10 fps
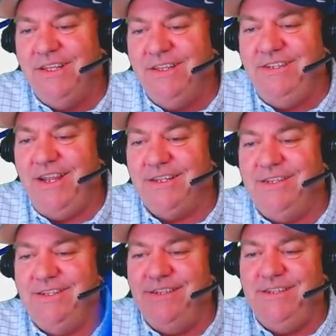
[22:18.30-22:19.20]
Jack
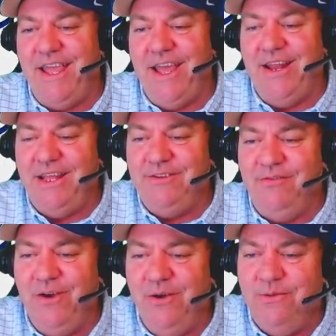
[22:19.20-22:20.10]
says his dad hates
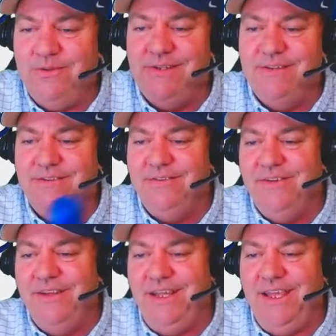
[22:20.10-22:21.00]
phones
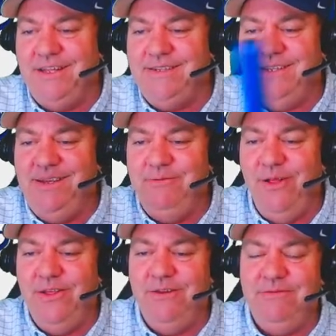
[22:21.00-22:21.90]
and he can't see
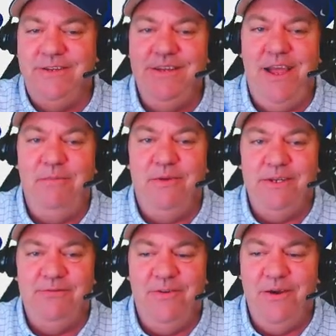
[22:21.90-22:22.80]
well enough to type on
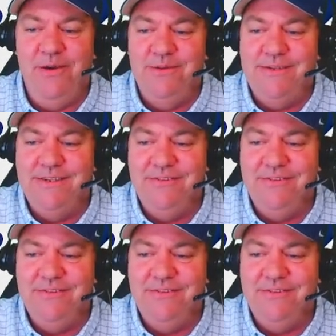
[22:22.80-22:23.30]
these phones.